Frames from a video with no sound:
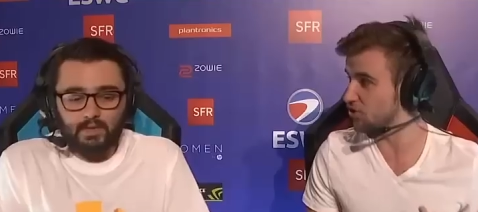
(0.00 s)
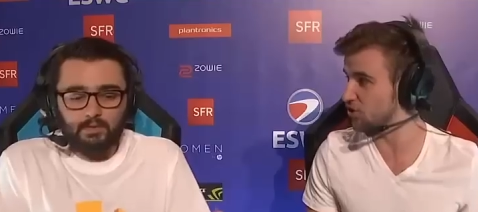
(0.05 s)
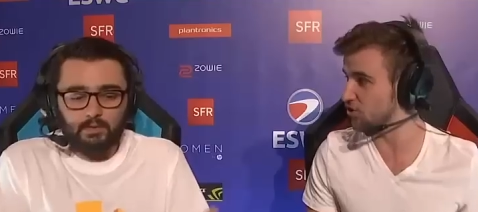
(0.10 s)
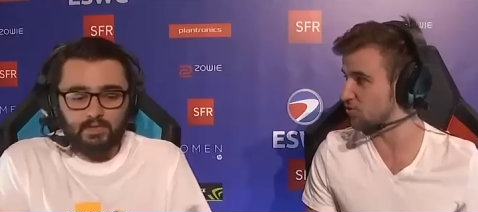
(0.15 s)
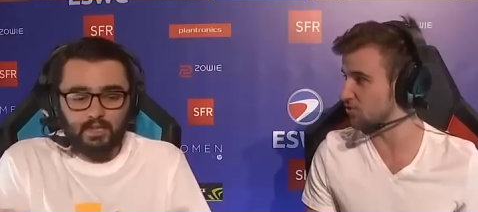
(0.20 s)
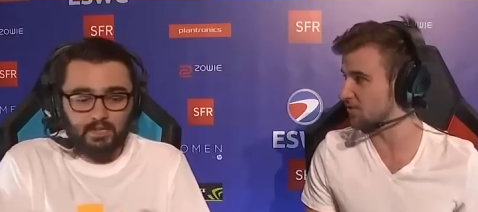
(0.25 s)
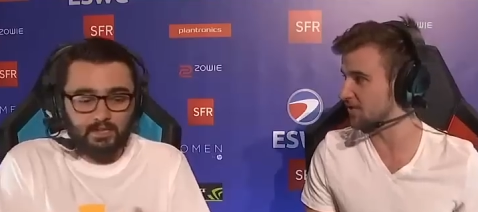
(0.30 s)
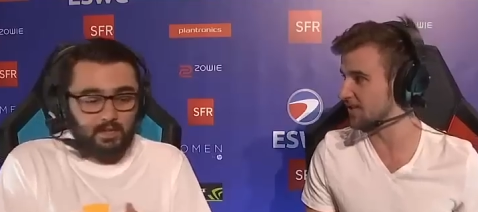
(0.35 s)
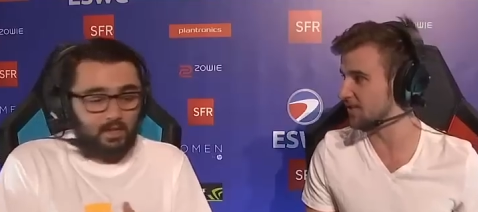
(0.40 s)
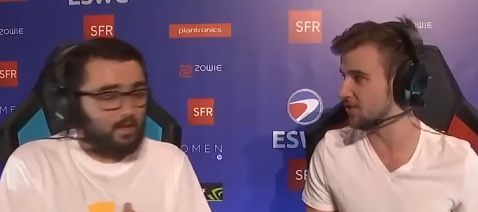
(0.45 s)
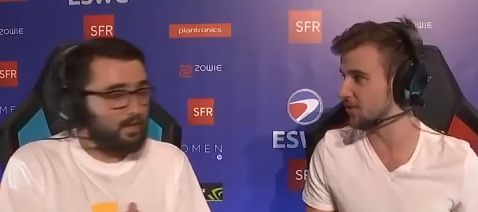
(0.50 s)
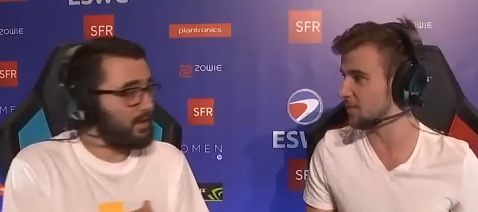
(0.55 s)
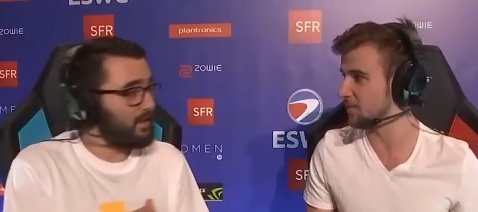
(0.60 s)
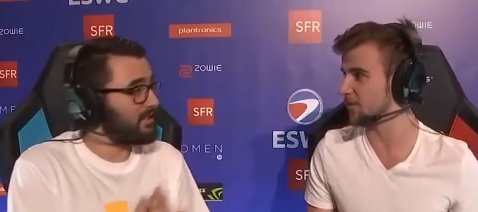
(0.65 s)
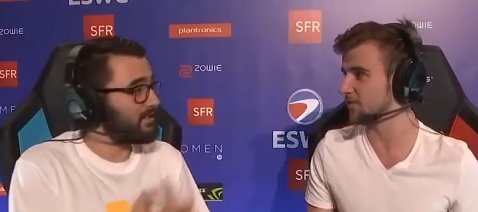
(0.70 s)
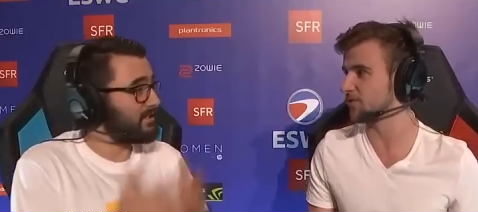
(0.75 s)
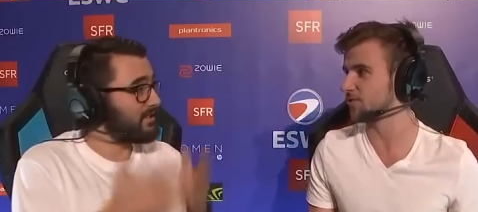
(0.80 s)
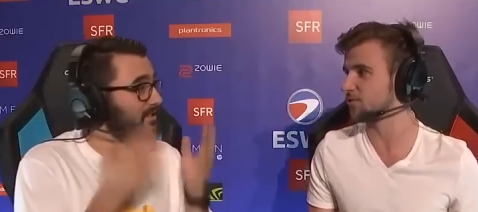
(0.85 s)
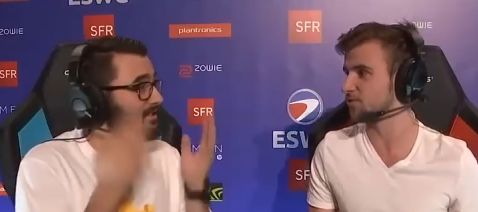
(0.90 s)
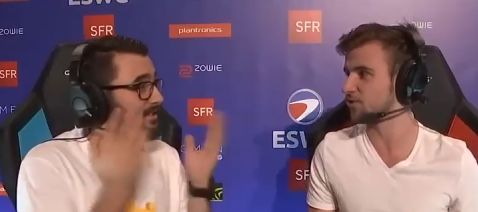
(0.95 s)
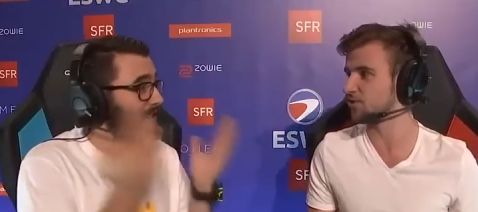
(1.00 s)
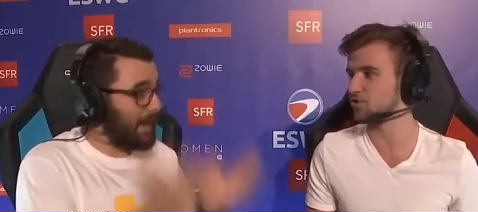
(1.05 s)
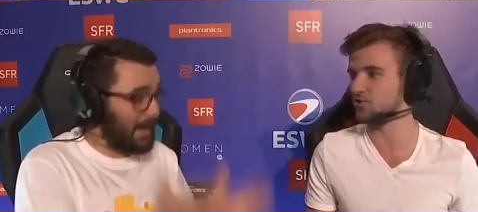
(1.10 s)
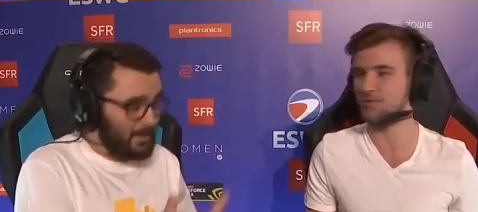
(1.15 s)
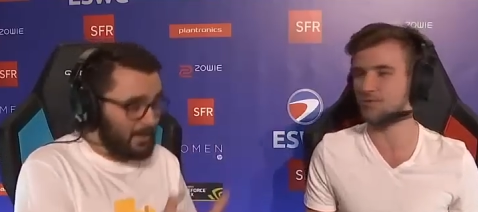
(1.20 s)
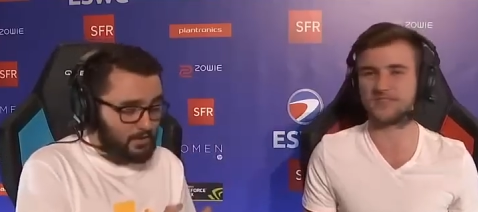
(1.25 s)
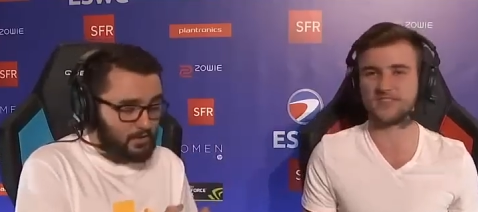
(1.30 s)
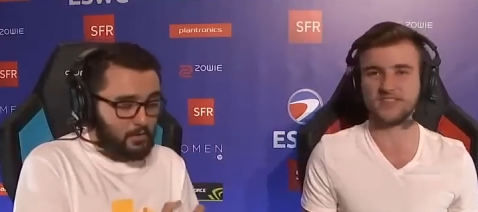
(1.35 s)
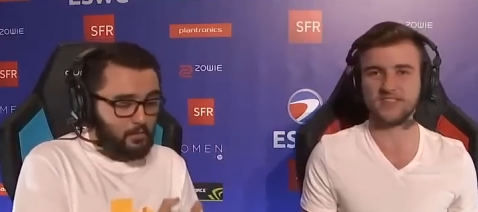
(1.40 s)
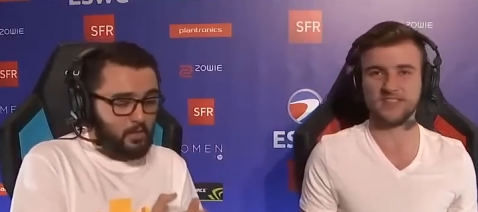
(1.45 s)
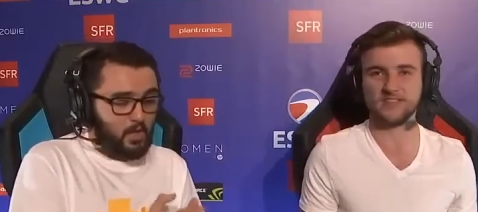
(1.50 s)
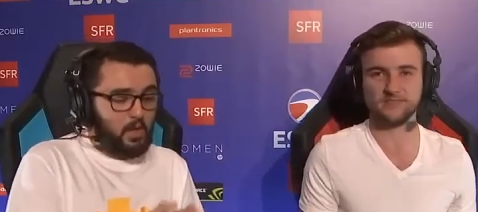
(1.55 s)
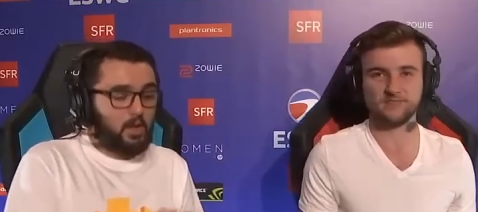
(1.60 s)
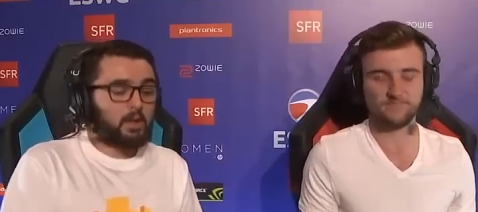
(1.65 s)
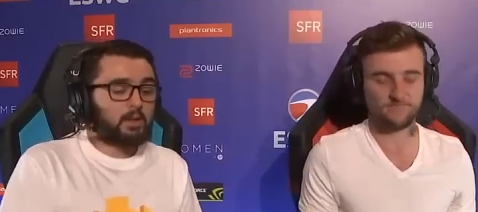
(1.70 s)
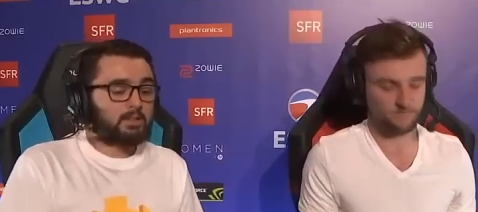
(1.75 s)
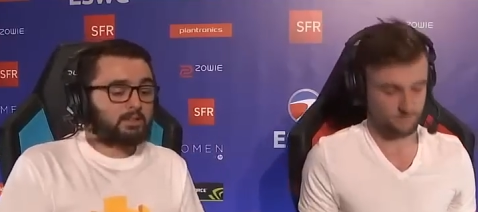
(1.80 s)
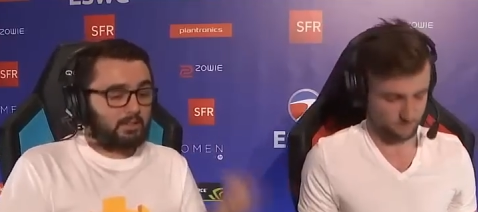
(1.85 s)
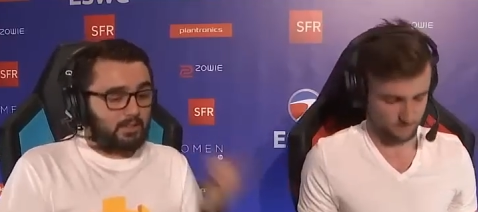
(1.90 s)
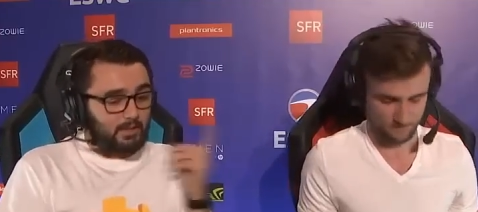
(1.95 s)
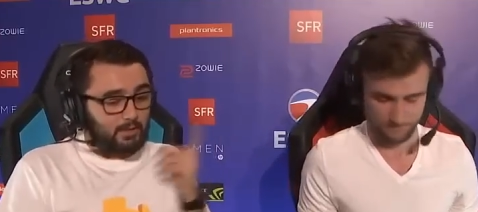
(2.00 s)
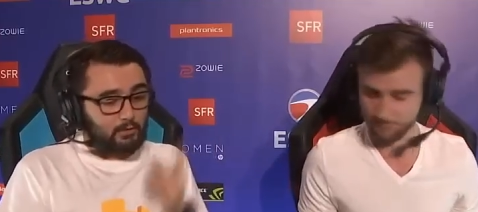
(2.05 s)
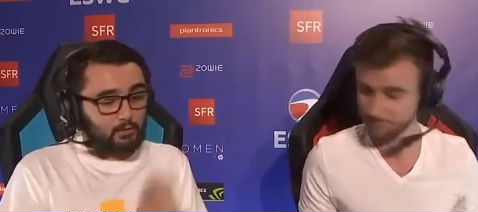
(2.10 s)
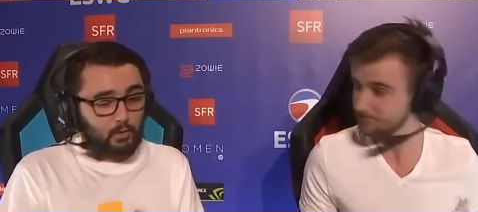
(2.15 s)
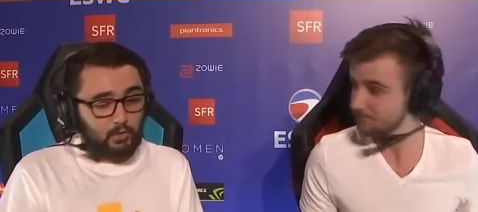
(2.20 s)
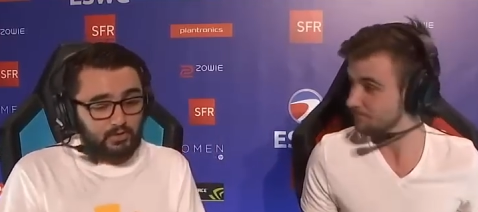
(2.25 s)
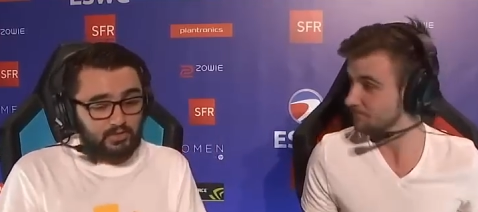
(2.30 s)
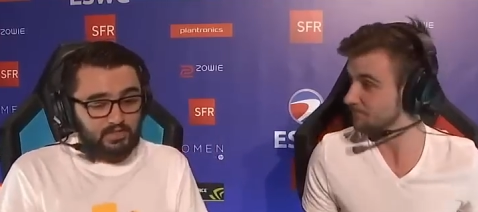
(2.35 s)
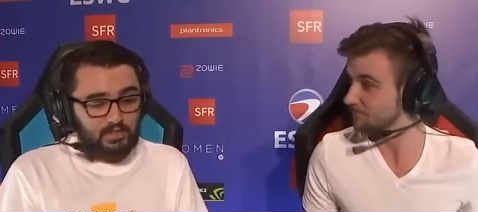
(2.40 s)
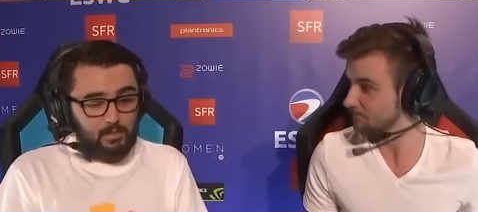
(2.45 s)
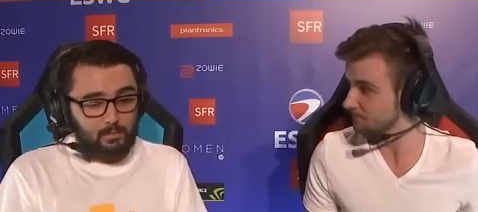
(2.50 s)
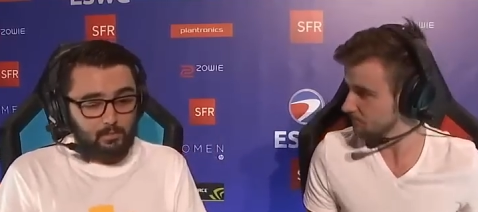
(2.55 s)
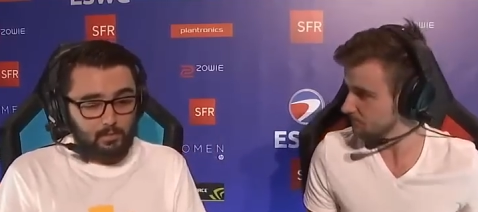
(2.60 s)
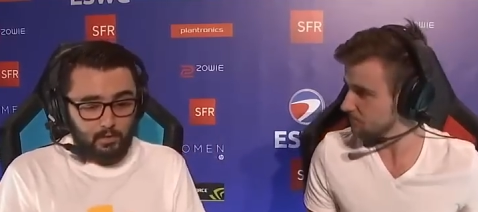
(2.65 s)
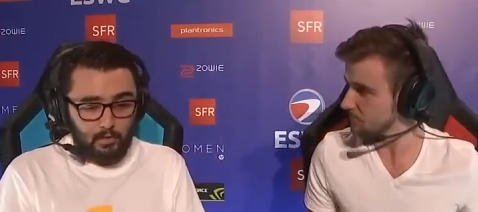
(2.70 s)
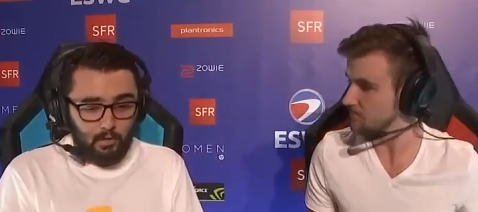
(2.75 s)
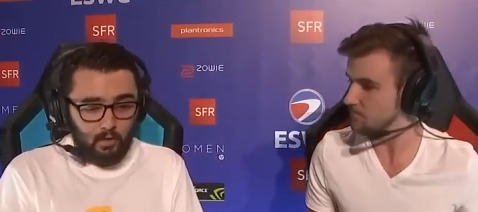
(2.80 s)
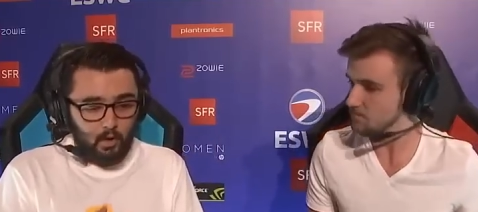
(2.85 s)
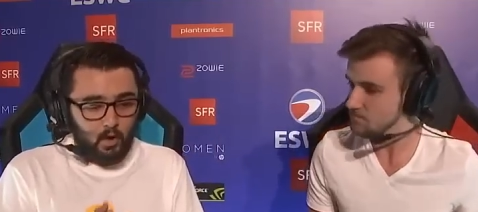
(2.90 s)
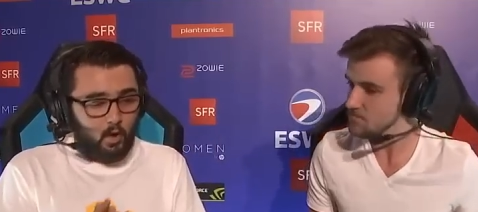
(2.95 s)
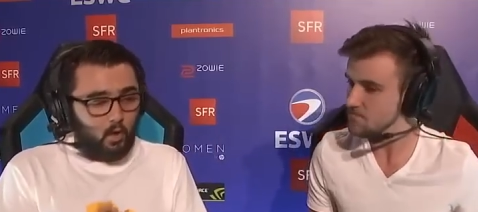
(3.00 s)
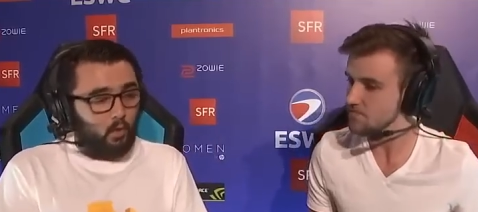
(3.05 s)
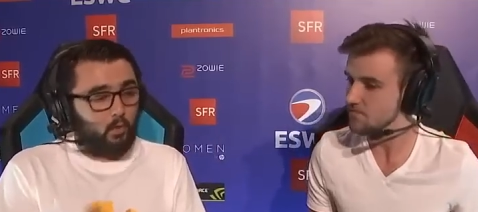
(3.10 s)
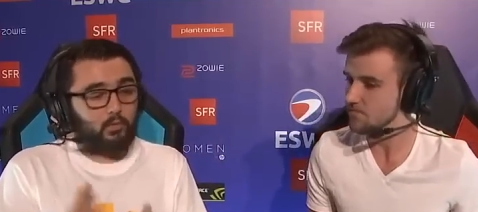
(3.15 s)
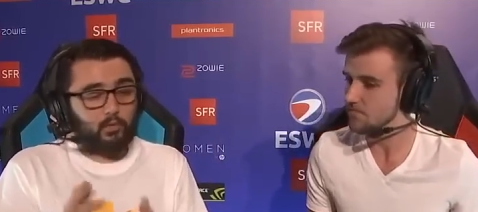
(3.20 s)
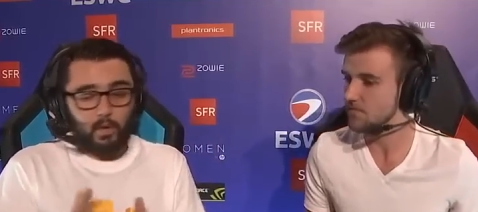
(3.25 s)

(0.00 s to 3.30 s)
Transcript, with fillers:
Speaker 1: two. When did he have time to play 1,400 matches with that